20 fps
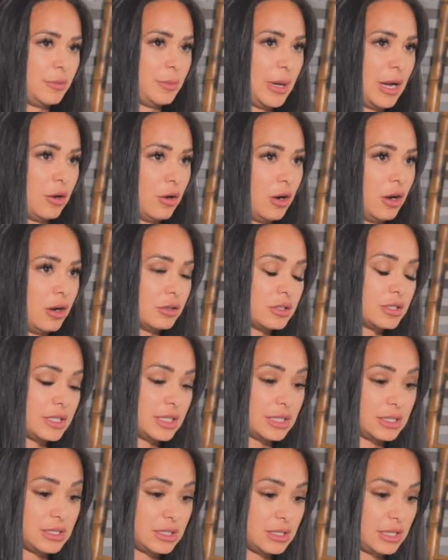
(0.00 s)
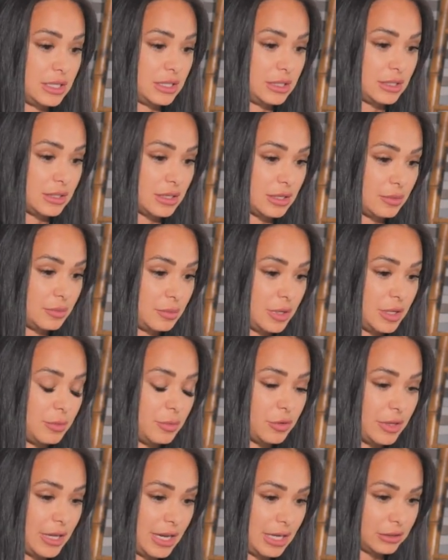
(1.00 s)
about all 16
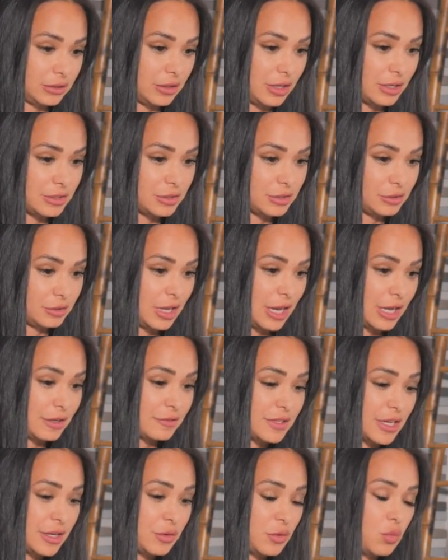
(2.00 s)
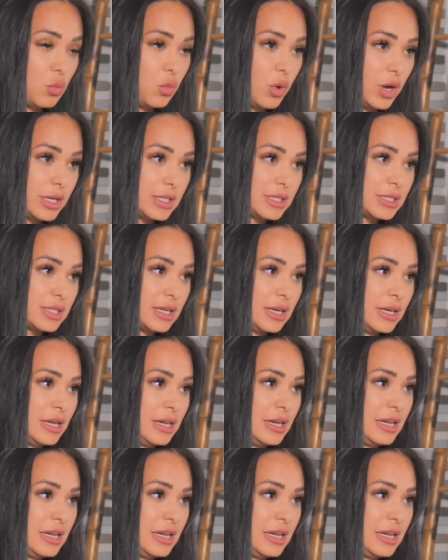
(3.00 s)
people that had lost their lives and what